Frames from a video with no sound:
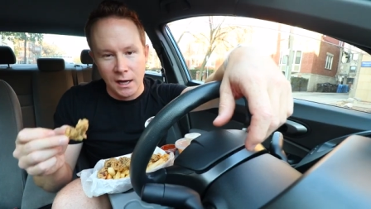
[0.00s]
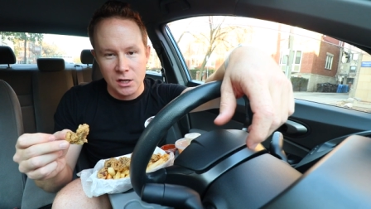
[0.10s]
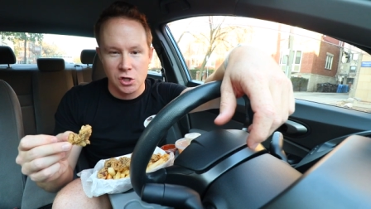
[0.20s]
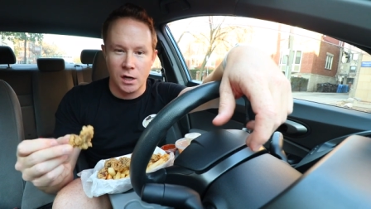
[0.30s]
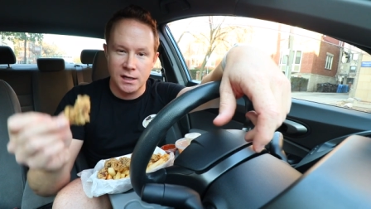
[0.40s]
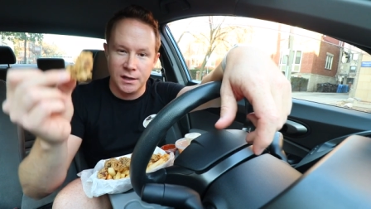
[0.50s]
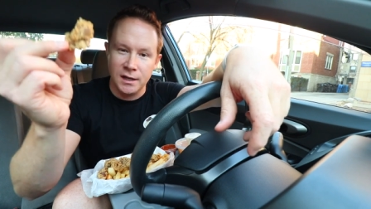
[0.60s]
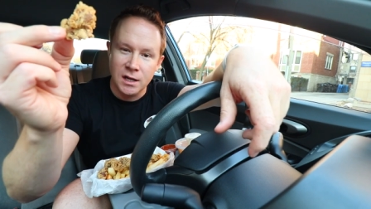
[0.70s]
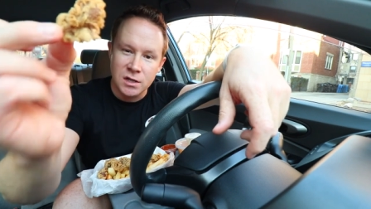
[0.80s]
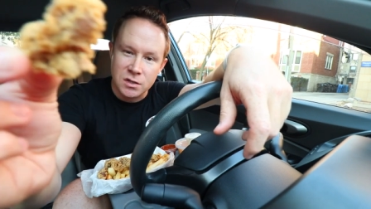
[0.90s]
at Hey Sean
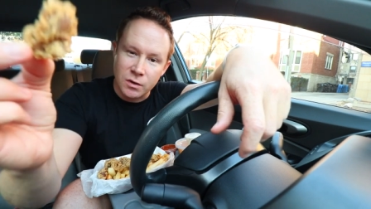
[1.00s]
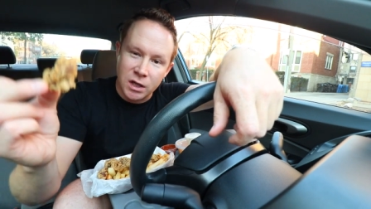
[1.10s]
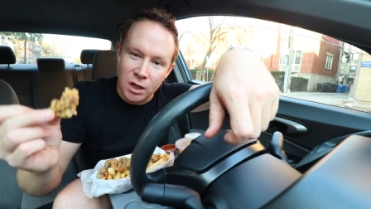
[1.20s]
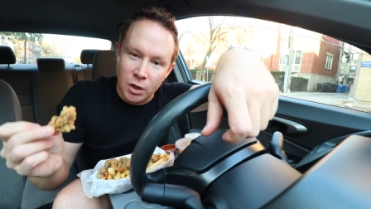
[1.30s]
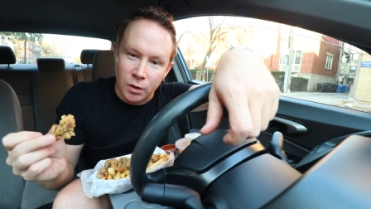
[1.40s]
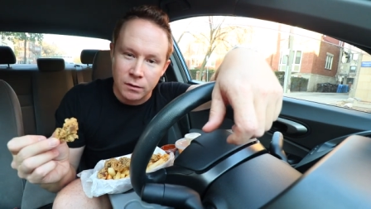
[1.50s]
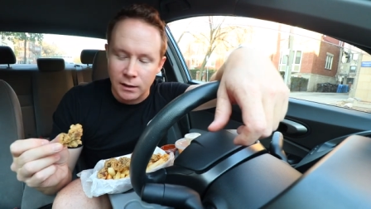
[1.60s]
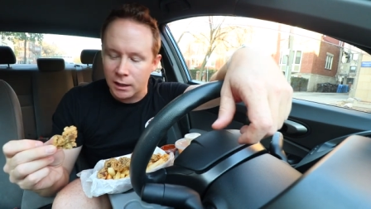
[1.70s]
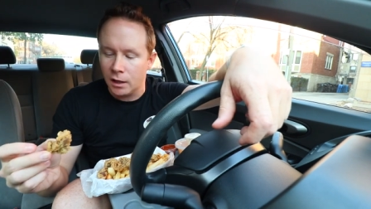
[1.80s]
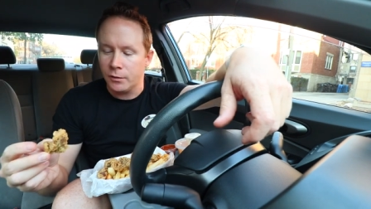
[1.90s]
Ely. So Q,
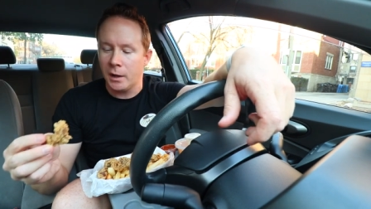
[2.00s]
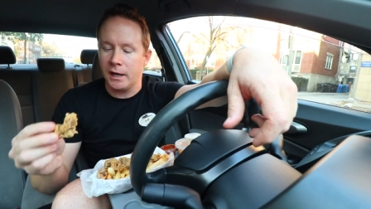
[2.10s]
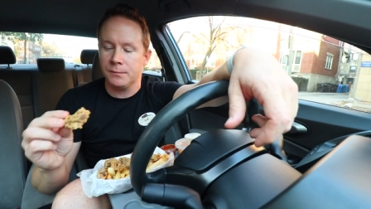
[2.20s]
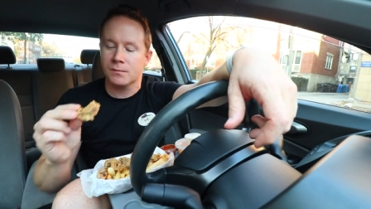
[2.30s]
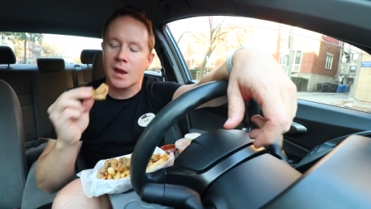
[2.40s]
I love you, buddy.